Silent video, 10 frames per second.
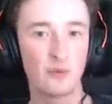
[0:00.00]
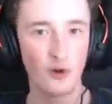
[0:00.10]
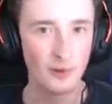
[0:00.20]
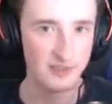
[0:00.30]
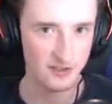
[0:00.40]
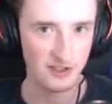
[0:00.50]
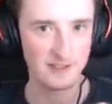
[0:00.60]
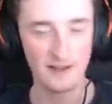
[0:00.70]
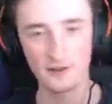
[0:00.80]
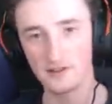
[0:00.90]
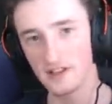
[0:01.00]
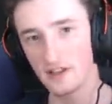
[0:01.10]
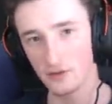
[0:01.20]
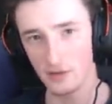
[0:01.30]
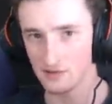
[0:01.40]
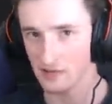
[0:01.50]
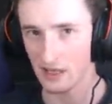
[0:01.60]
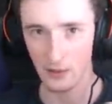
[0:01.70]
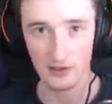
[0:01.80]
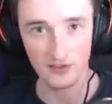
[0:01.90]
properly sit down and think through everything
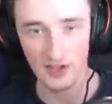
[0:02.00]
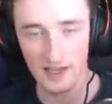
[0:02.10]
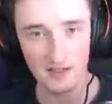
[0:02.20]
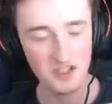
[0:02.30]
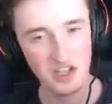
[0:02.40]
I'm going to say.